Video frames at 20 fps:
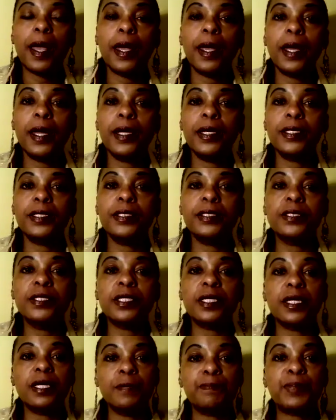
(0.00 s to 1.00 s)
and
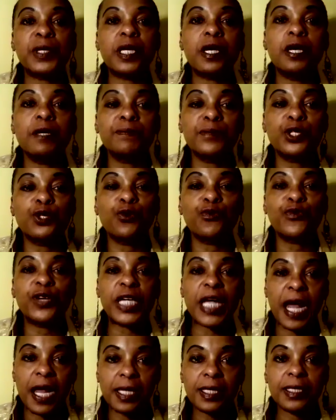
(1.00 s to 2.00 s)
it becomes your
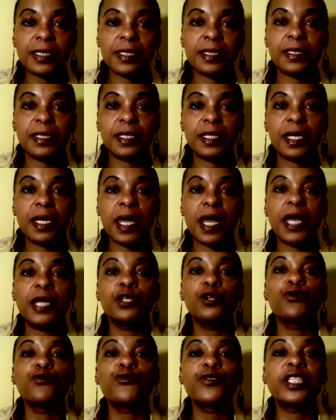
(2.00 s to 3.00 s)
reality, and
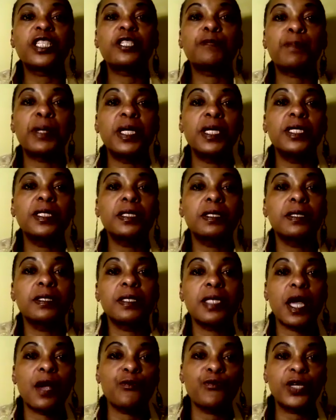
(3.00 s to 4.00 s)
you respond to
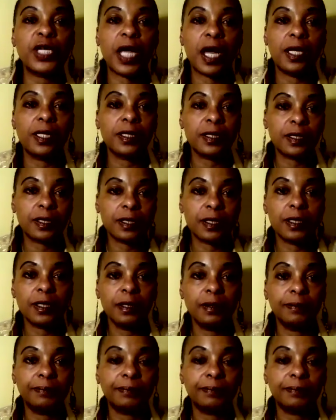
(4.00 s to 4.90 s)
that reality.